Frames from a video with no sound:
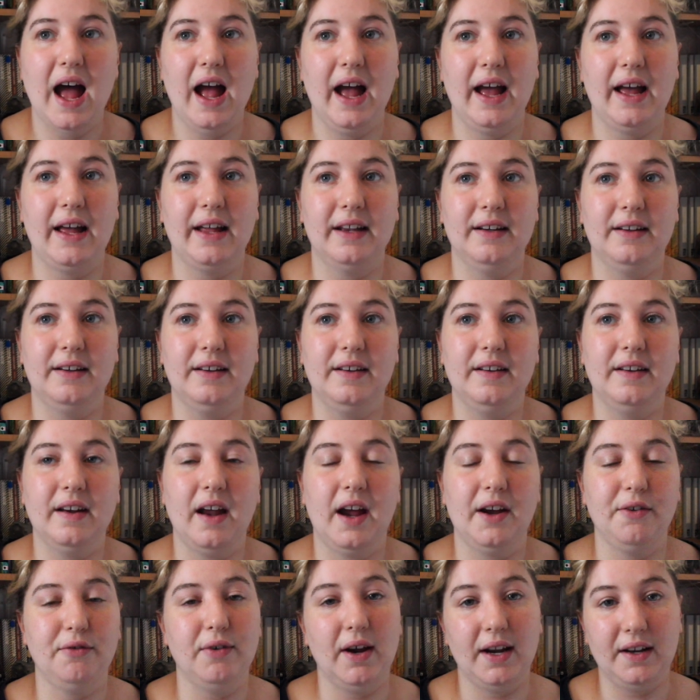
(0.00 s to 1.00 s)
and
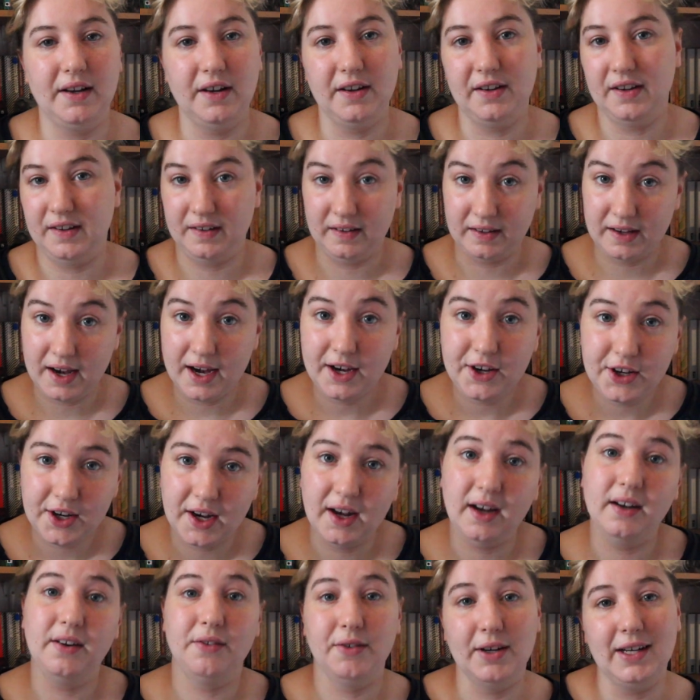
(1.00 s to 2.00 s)
I read her
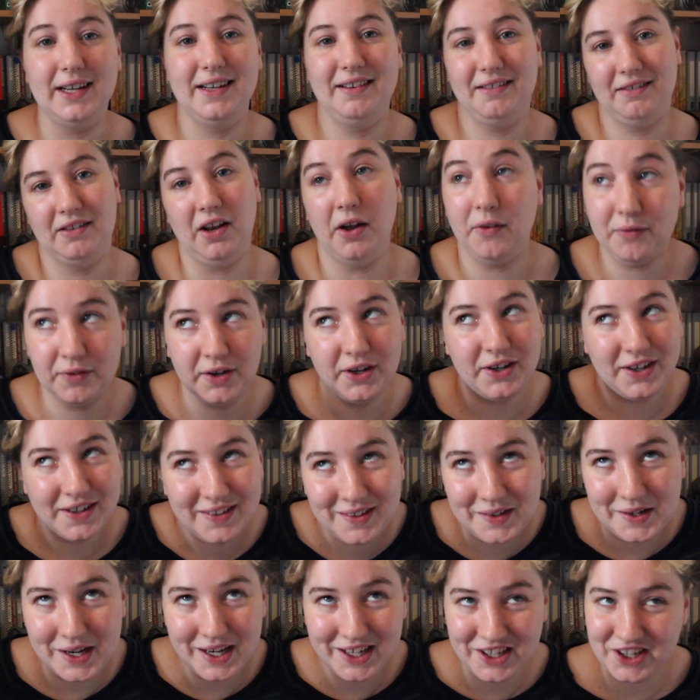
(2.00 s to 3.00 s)
dissertation and I really loved her
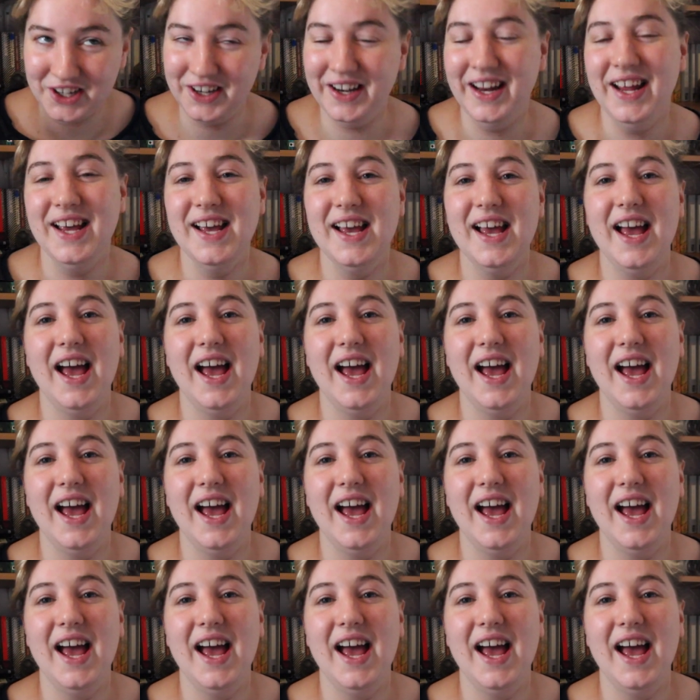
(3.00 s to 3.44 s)
dissertation